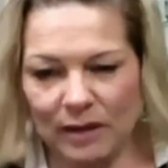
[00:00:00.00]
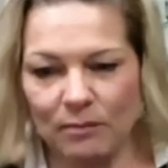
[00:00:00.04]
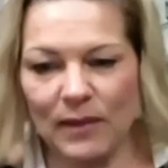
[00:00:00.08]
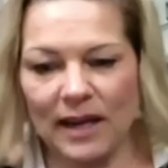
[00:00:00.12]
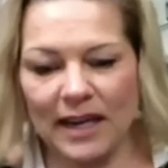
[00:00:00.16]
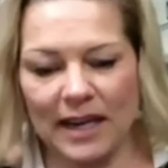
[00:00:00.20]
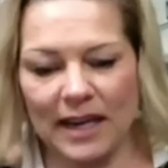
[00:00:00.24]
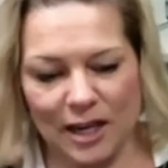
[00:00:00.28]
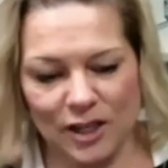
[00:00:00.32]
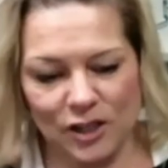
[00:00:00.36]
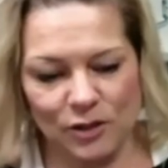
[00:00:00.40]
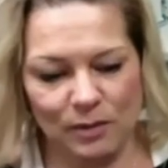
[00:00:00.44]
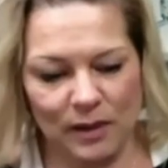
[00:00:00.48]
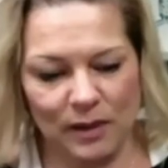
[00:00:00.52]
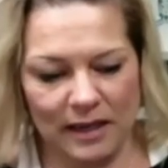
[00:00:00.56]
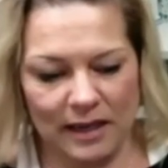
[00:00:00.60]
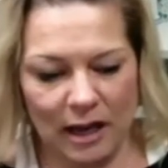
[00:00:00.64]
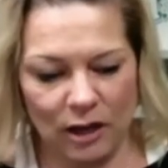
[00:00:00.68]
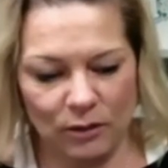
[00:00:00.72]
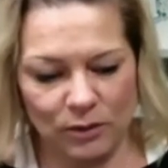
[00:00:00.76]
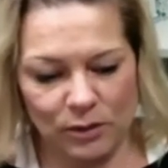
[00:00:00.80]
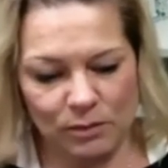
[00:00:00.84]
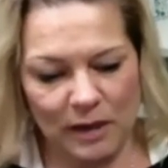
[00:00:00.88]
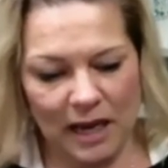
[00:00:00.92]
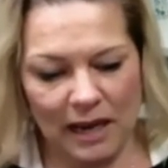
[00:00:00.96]
my husband
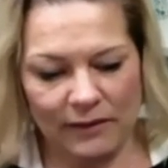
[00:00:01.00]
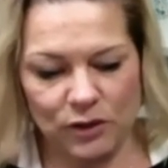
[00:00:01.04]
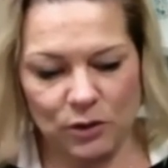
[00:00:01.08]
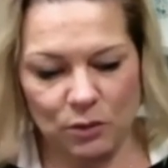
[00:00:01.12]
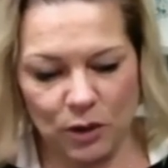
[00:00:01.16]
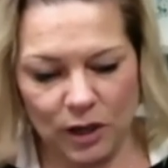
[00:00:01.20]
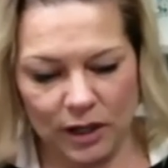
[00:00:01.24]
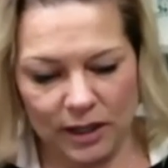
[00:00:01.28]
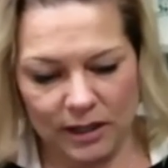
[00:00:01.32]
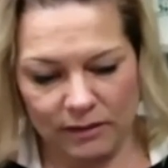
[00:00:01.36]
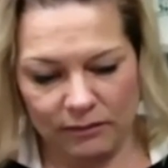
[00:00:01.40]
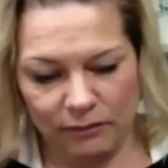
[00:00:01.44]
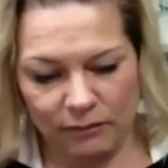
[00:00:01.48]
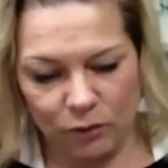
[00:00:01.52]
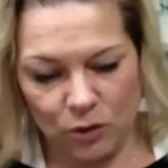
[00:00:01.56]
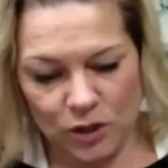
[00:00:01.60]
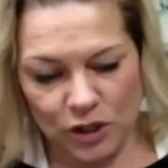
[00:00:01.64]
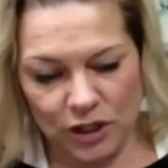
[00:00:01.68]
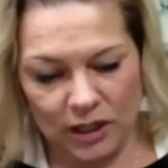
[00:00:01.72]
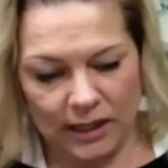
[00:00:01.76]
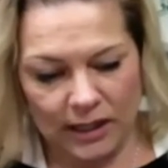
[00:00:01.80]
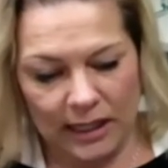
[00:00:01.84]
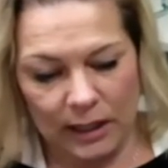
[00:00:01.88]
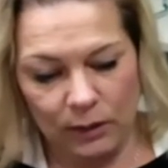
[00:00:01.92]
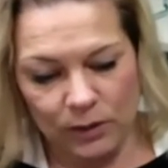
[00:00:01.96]
helped me after work.
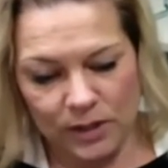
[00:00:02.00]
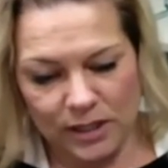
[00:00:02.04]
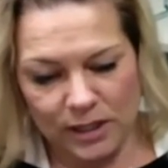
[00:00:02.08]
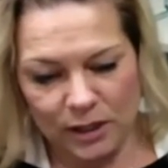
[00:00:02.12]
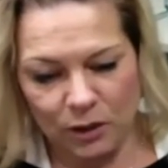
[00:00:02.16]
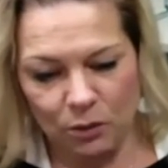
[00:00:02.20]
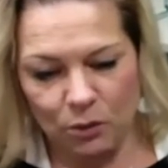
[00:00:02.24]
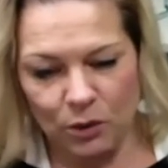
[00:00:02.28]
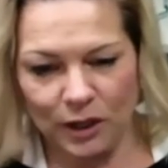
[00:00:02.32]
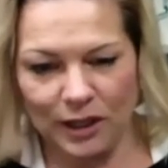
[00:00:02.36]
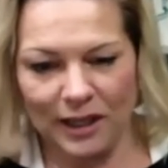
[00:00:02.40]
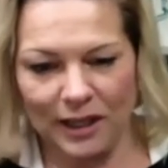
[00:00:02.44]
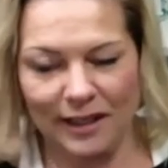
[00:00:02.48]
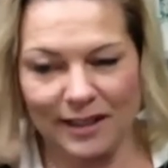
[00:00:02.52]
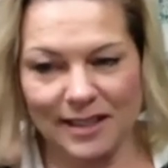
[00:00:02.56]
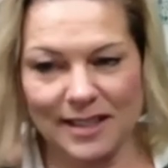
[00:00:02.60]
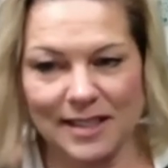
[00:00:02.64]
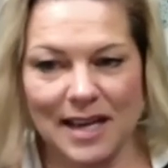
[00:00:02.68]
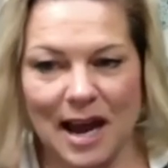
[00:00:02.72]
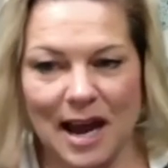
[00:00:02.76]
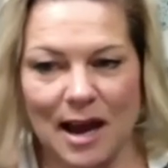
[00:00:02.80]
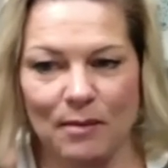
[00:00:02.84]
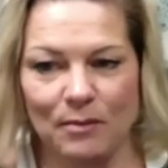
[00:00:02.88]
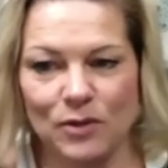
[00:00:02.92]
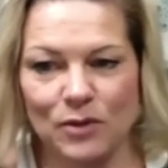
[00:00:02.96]
Fortunately, he was still working at the
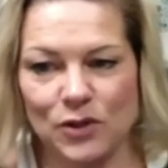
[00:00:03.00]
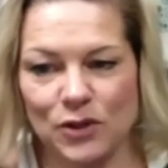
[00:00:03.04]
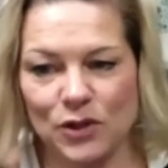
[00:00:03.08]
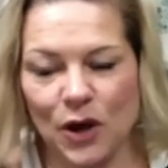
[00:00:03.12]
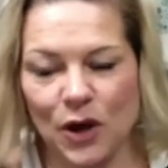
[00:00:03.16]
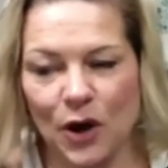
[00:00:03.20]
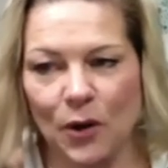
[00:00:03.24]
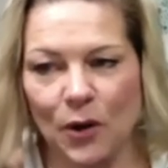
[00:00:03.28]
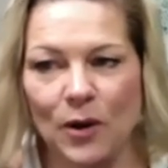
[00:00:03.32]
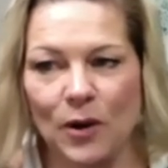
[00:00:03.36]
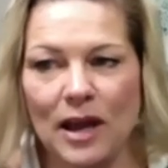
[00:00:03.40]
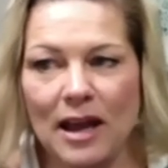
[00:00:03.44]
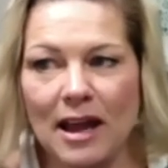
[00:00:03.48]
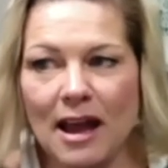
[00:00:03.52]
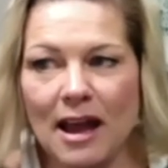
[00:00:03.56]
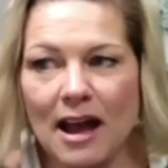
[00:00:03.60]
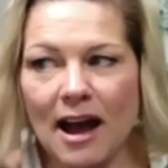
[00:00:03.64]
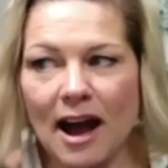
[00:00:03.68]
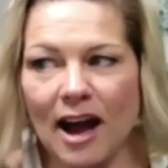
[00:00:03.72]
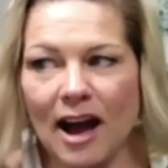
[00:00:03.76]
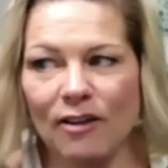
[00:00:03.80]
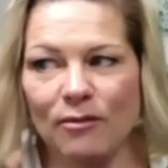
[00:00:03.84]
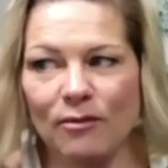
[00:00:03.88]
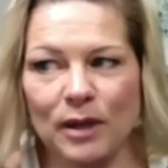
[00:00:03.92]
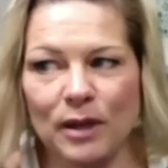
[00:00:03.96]
time. So
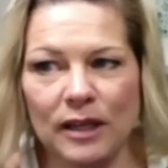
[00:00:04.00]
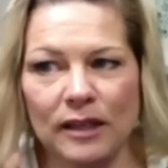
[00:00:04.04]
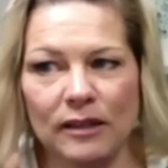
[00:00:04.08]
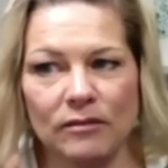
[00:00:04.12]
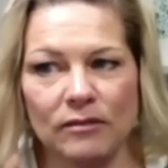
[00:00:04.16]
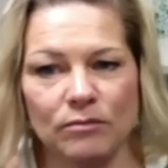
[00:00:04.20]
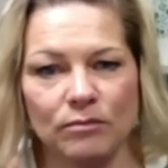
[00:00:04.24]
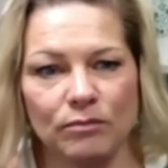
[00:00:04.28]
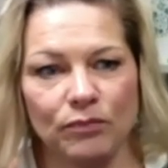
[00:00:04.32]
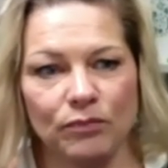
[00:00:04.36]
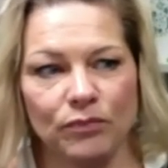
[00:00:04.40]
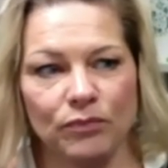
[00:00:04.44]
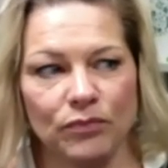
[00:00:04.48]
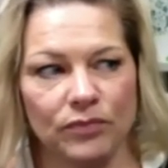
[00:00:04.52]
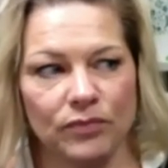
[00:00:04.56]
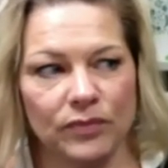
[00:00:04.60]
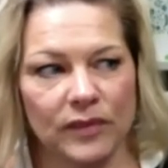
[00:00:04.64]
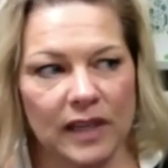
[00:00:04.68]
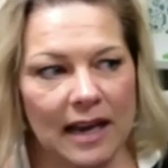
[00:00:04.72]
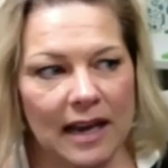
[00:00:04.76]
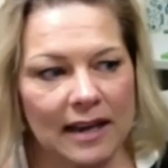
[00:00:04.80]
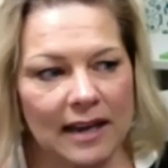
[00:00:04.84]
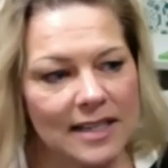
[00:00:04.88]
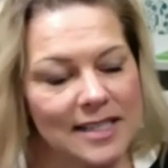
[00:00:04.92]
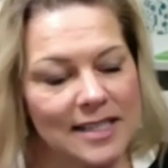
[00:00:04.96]
I've been
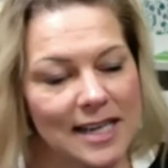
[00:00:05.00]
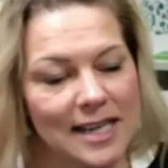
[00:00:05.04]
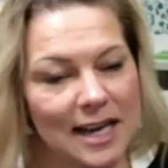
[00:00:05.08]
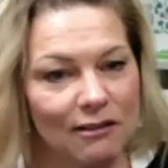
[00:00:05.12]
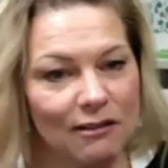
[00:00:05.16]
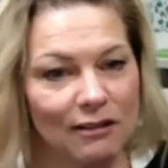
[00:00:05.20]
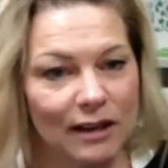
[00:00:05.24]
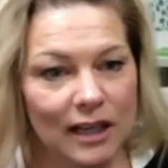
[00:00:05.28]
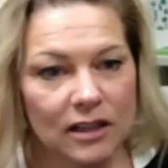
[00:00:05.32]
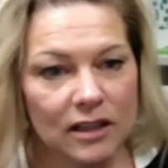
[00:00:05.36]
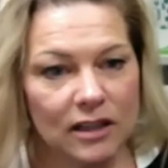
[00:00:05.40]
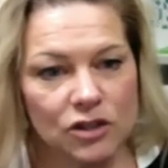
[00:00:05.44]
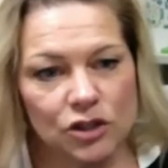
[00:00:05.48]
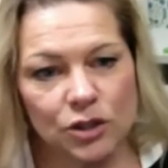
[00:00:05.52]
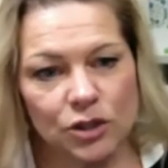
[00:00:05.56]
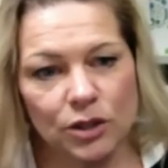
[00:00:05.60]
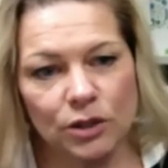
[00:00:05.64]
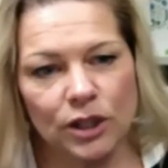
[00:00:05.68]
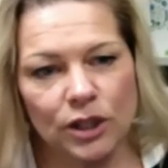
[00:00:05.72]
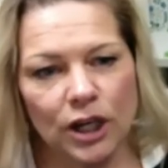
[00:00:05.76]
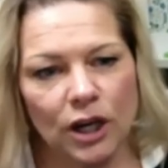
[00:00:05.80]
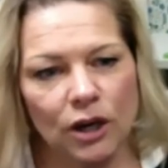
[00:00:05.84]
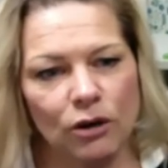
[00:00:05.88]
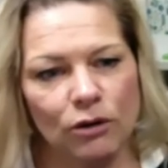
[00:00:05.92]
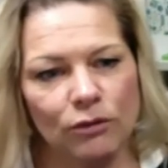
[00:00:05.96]
kind of decorating the
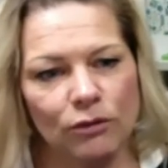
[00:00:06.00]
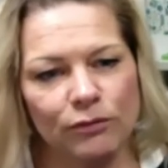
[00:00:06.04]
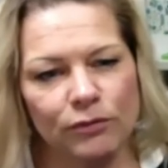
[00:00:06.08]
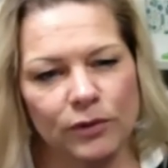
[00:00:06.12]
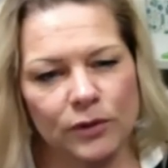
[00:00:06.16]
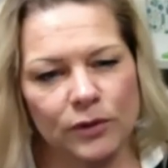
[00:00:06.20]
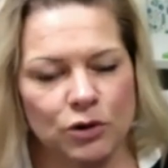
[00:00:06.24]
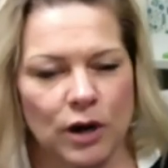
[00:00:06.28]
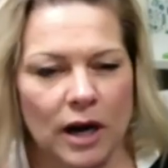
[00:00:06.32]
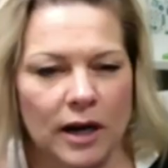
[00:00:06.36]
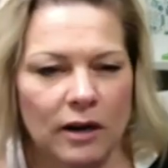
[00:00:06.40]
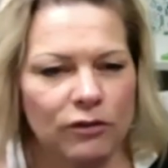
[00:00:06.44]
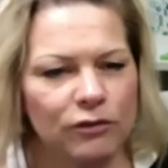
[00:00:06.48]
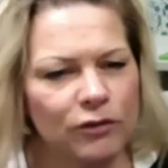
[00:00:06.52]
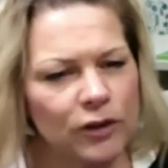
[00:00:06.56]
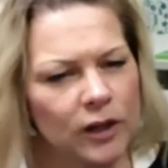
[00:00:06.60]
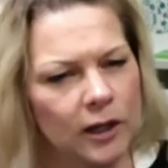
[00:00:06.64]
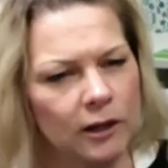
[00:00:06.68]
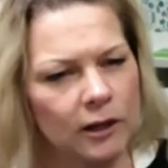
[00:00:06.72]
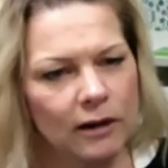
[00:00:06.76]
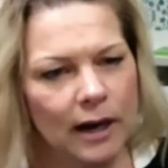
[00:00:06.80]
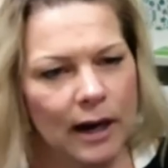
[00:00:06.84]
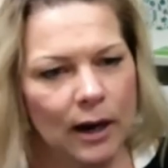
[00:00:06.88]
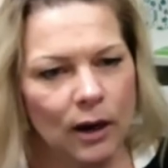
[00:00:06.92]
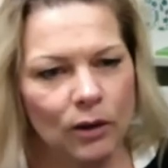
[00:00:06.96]
studio, trying to
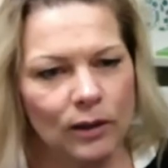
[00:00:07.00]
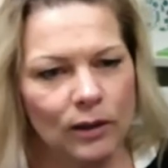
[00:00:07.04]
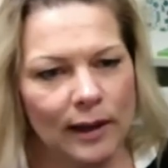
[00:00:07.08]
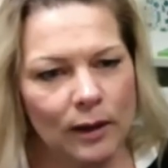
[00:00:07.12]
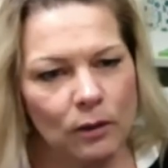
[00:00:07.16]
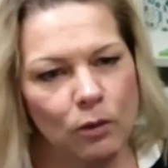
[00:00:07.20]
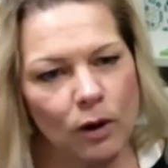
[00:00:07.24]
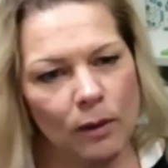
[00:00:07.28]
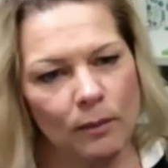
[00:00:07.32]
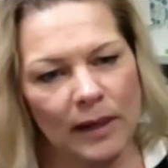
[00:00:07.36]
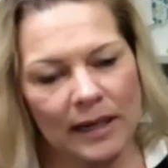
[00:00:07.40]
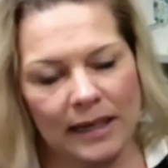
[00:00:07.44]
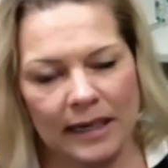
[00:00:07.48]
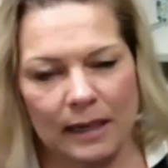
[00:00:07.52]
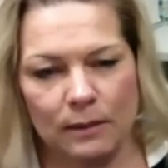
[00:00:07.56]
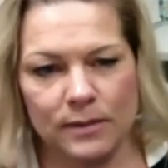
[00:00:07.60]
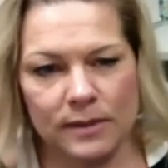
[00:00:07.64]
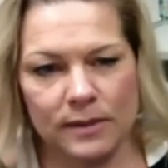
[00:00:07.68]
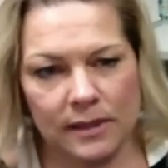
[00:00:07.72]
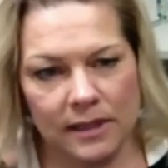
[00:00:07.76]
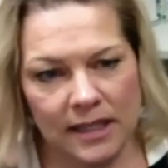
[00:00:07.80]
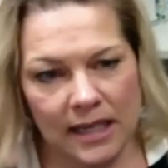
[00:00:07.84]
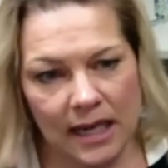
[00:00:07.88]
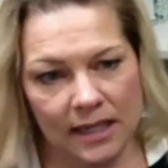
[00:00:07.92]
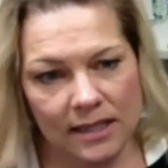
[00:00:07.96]
figure out like what my
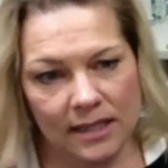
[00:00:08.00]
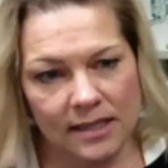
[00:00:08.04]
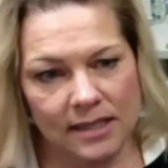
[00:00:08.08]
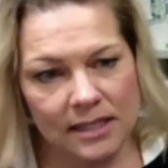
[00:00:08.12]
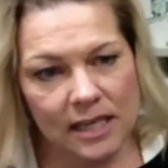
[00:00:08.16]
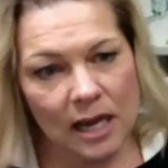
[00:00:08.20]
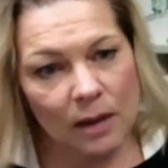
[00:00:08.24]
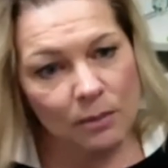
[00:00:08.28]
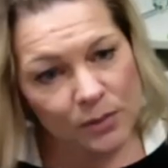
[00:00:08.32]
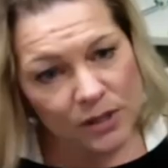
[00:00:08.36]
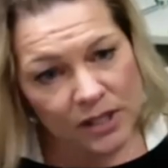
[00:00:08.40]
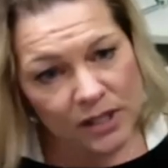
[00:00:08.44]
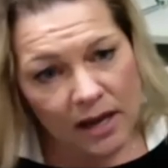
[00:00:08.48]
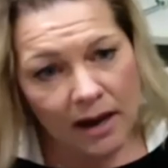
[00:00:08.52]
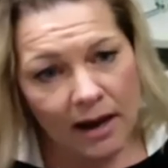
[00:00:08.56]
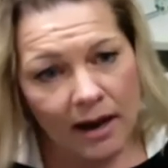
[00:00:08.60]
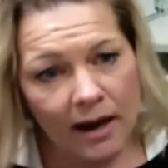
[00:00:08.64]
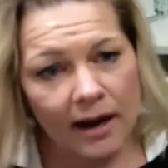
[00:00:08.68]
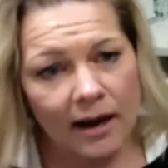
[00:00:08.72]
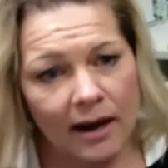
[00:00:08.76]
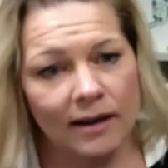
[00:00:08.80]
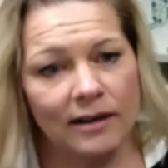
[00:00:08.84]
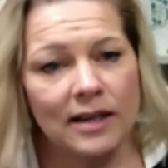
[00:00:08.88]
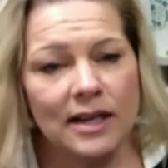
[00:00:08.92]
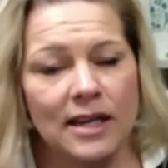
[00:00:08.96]
next steps
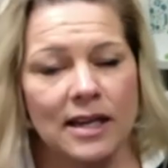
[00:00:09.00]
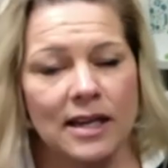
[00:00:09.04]
are.